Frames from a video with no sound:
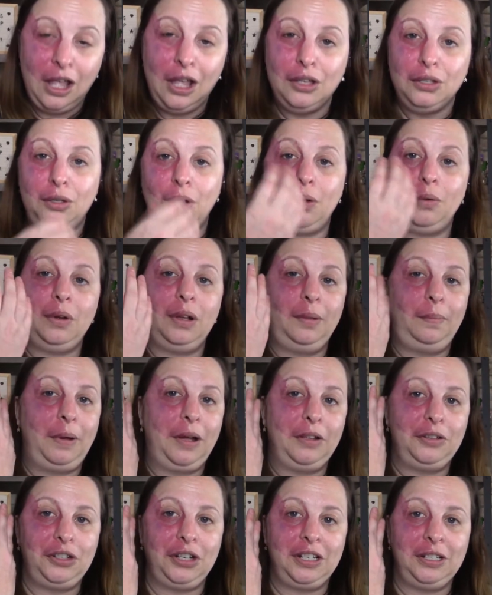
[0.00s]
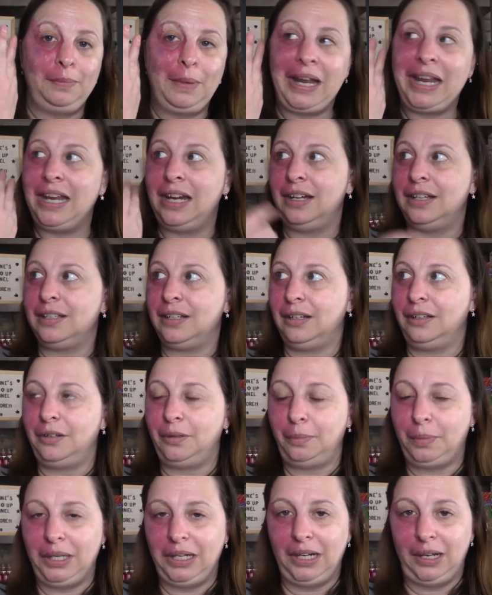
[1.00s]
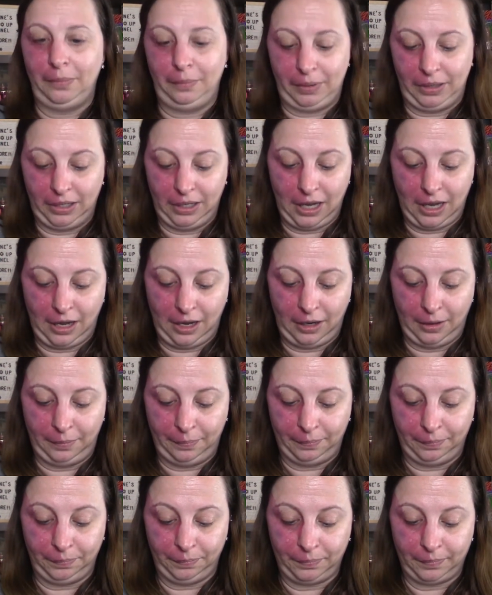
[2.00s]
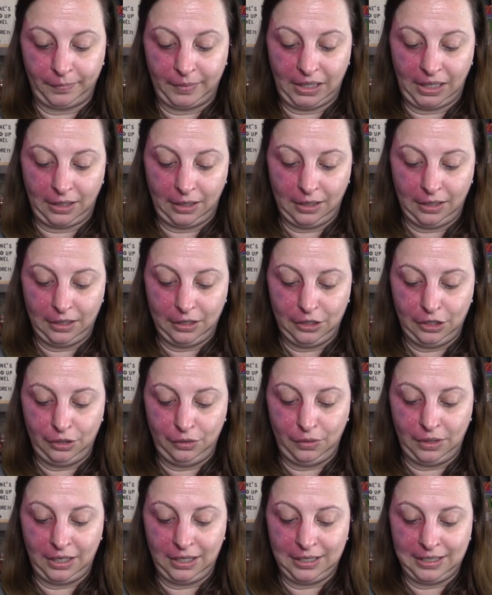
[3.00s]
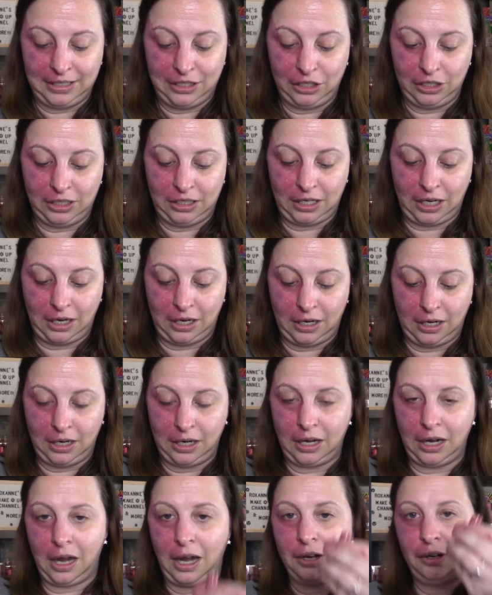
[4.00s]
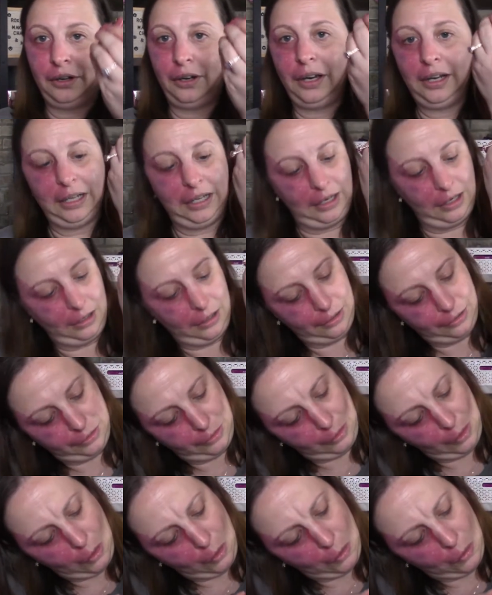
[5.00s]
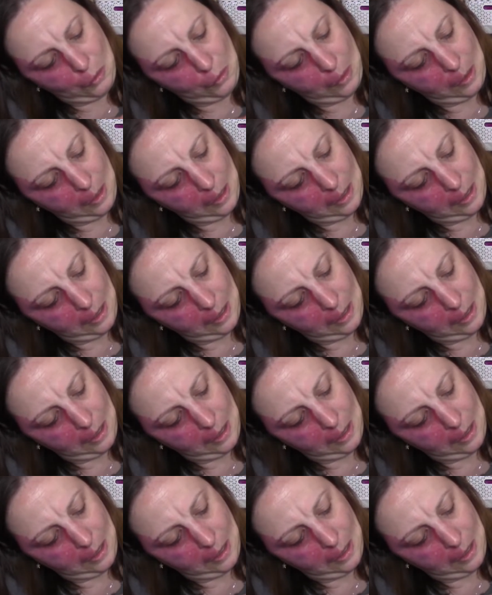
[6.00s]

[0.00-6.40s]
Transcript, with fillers: So I will apologize. My hand is a little beat up. Um, Shinra is just uh, under a year, so...